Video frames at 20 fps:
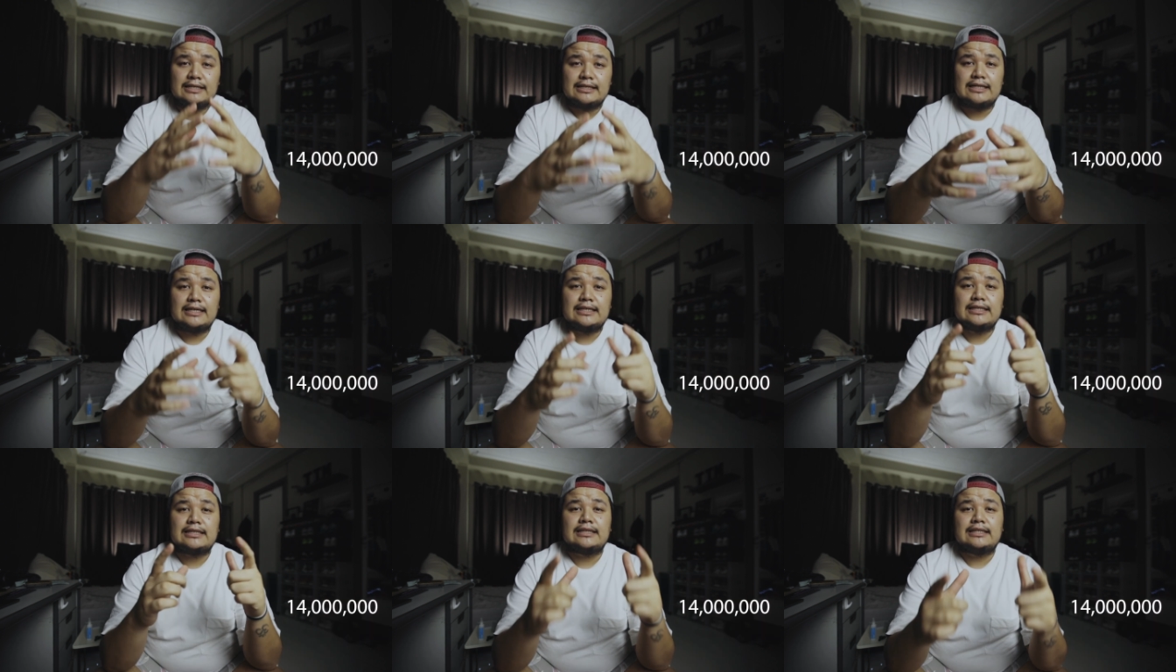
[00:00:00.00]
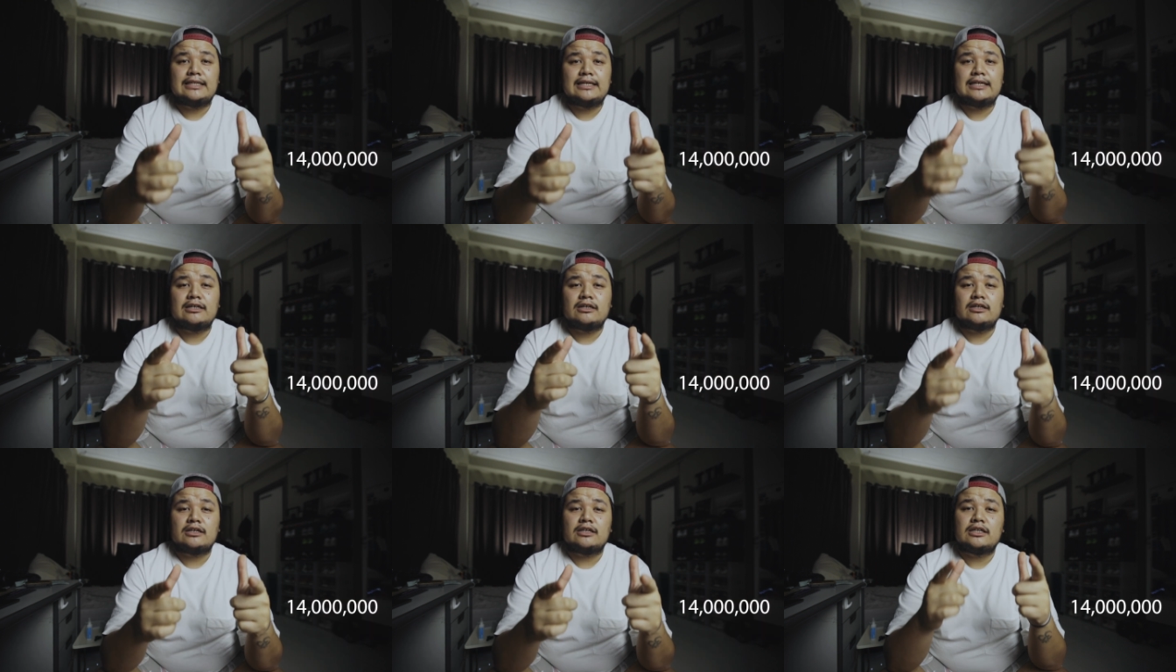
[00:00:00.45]
that
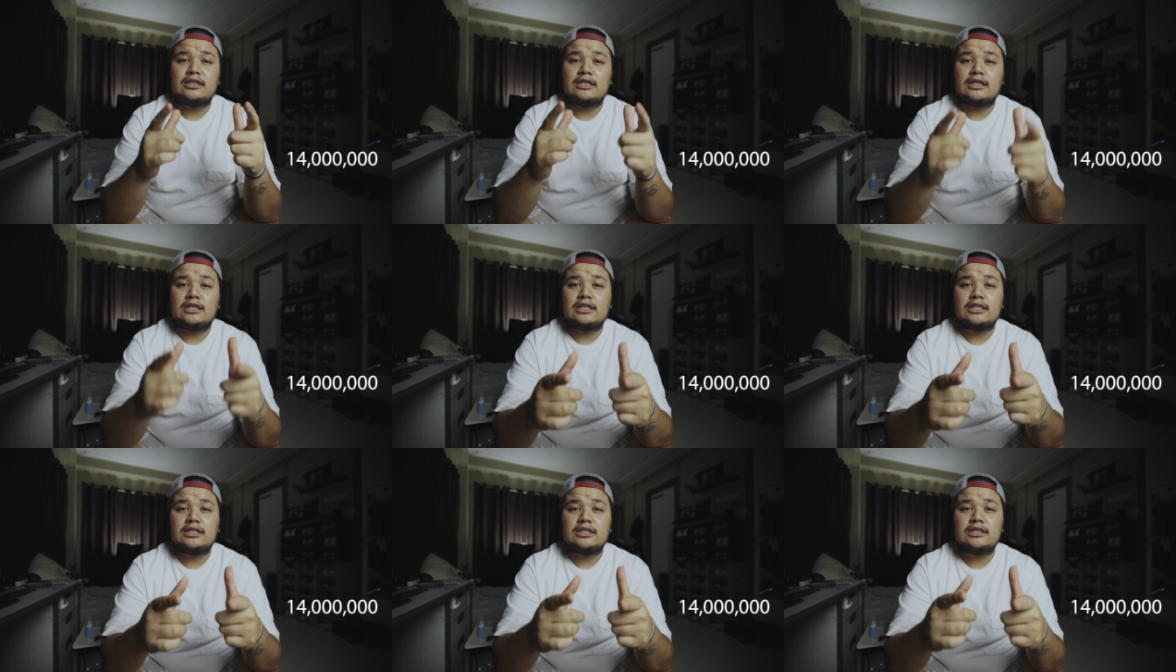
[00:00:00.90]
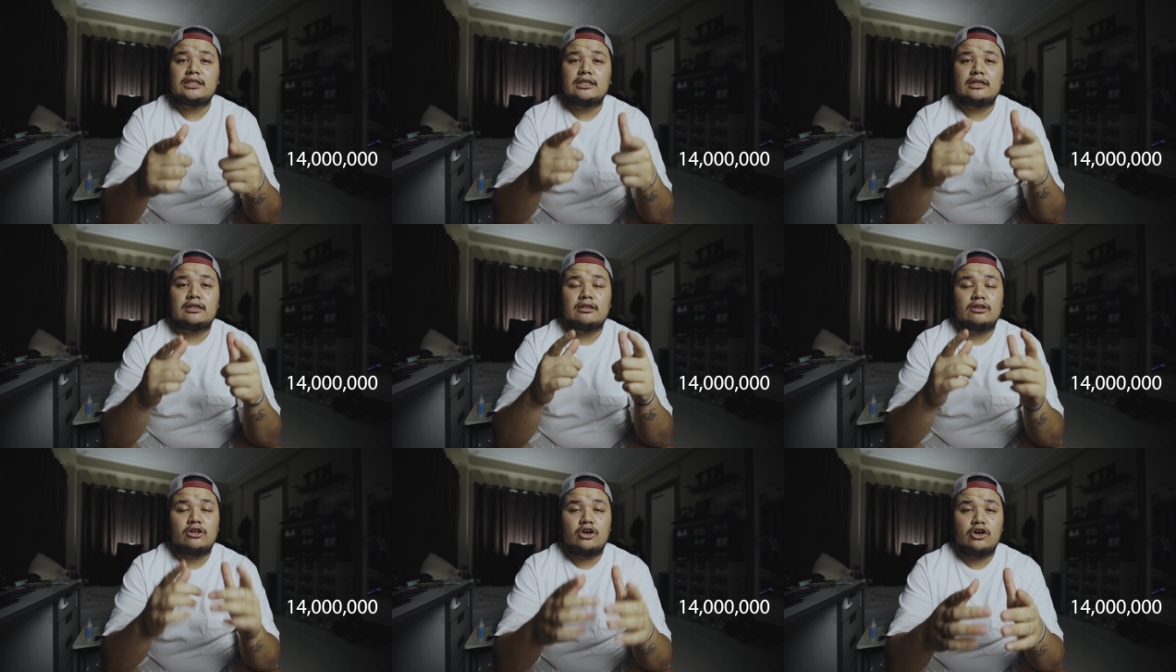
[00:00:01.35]
they are in
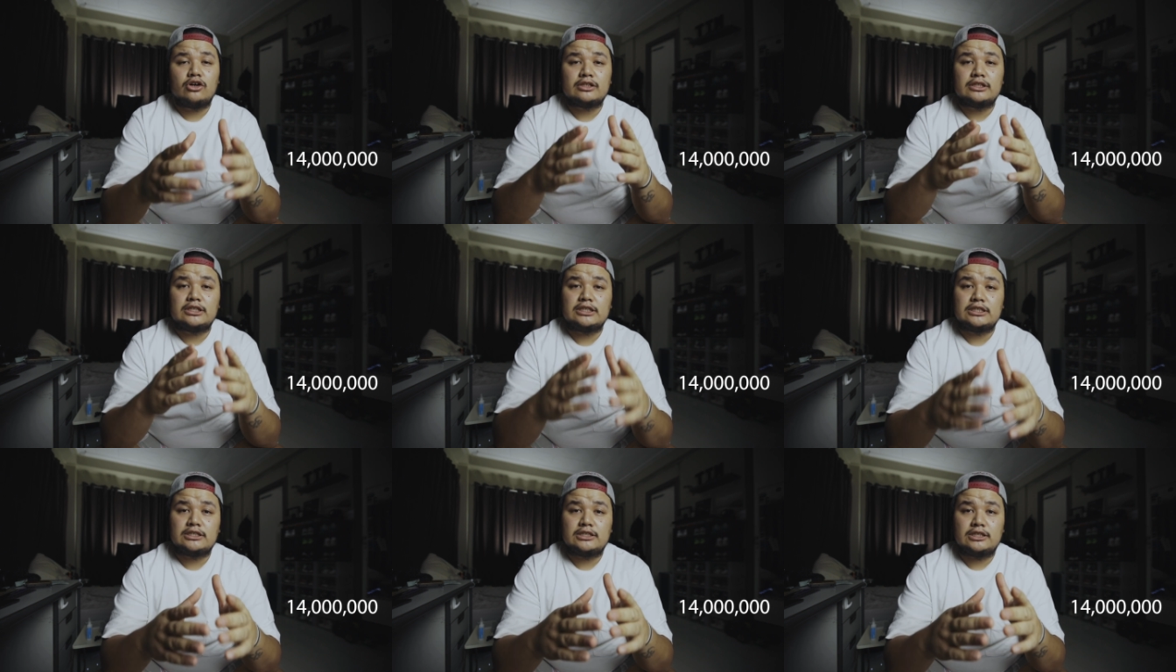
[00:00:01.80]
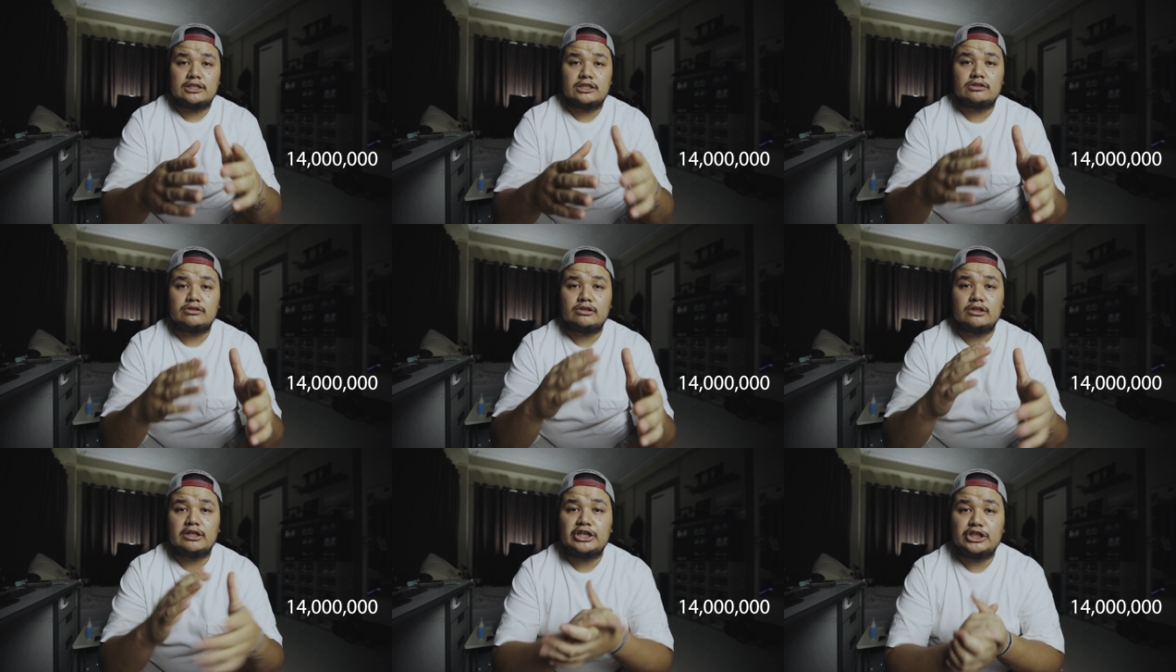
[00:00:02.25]
a long
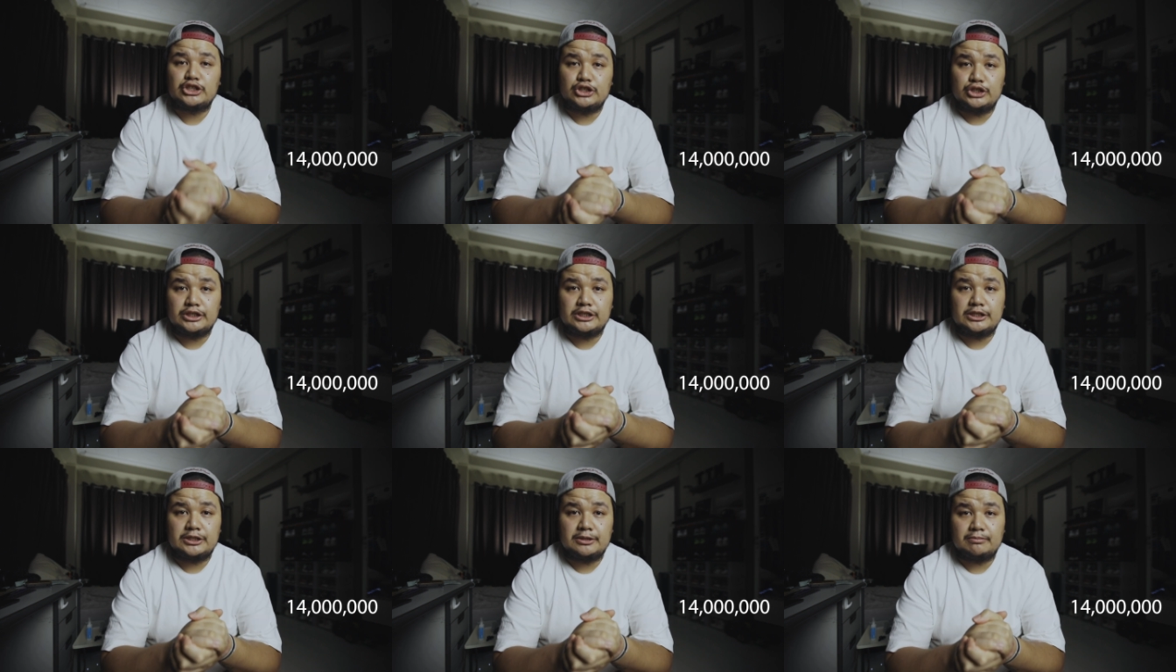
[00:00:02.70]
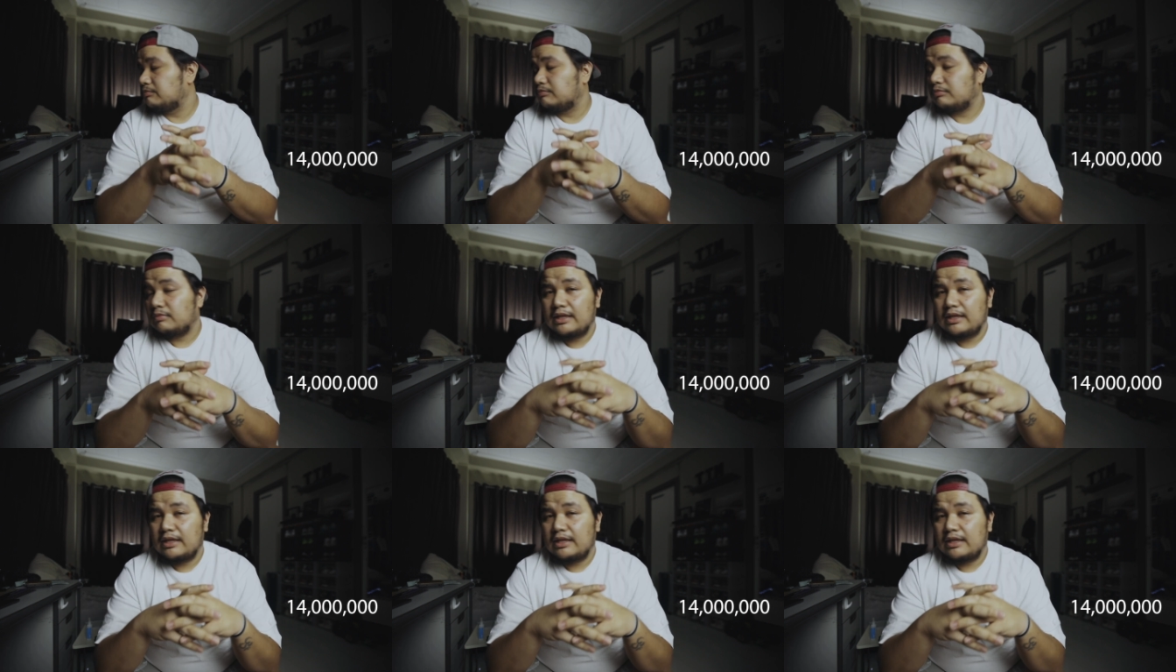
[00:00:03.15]
distance relationship.